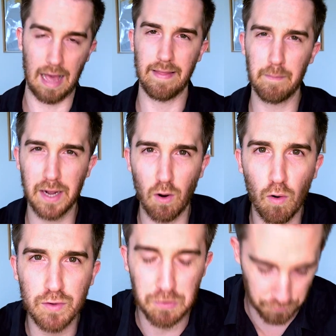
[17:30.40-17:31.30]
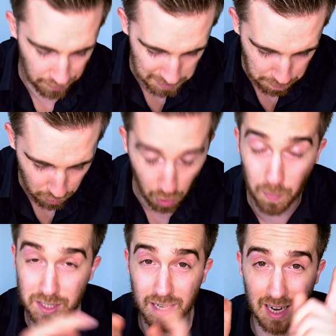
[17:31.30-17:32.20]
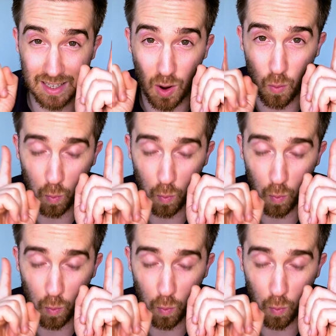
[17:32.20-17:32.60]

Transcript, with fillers: And then we go over to Facebook, on which I got